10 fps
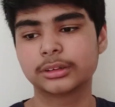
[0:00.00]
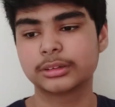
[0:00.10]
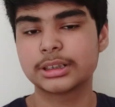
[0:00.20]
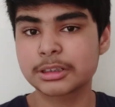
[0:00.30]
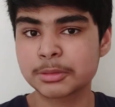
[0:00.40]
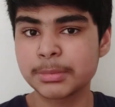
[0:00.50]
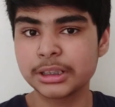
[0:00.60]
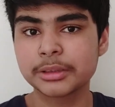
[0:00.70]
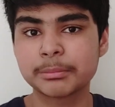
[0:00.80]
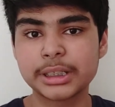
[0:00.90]
This has
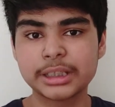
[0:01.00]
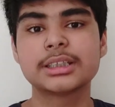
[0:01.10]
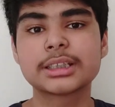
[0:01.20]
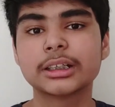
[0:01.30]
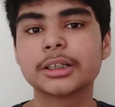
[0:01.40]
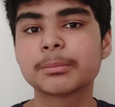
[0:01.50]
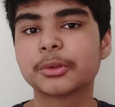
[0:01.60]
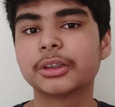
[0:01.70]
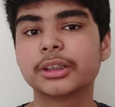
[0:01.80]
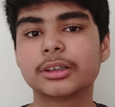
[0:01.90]
been the main selling
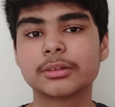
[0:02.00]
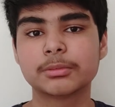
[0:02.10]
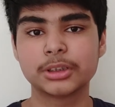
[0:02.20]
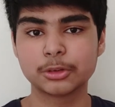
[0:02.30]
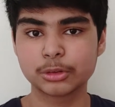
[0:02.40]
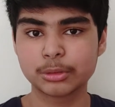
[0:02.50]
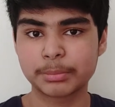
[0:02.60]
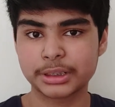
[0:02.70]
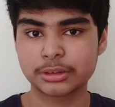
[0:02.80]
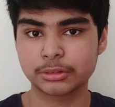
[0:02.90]
point of the Google
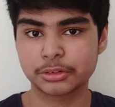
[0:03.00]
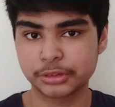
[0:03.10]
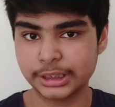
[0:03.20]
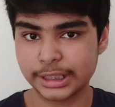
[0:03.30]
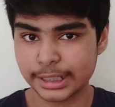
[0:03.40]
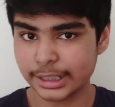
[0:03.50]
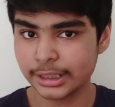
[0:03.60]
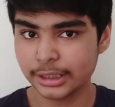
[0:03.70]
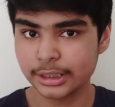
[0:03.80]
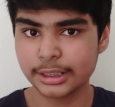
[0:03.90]
Pixel
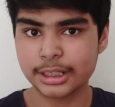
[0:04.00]
3a,